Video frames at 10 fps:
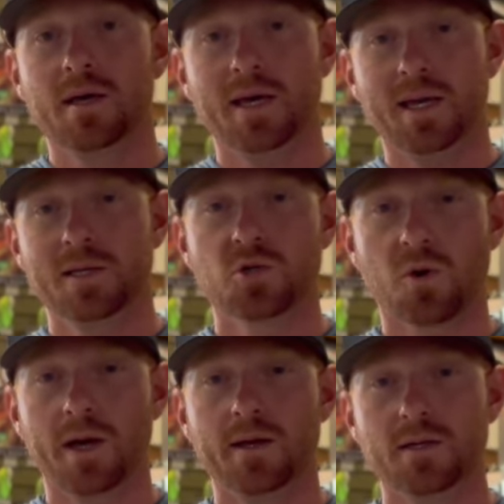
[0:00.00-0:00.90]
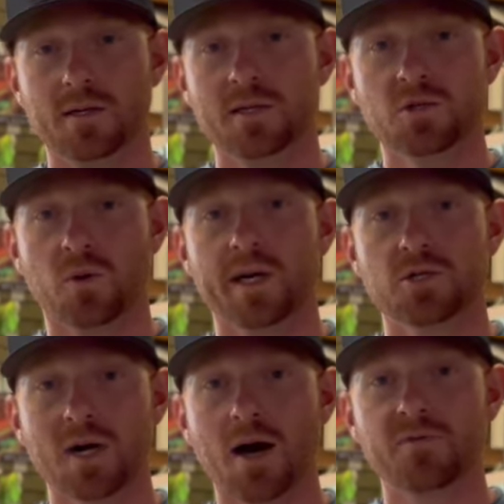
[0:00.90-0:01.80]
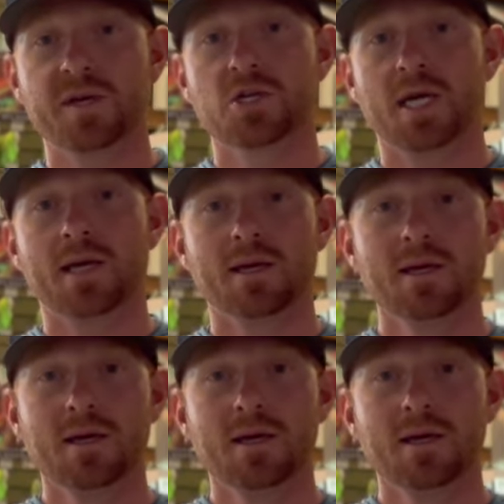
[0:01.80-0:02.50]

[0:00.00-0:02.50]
and enjoy trout fishing,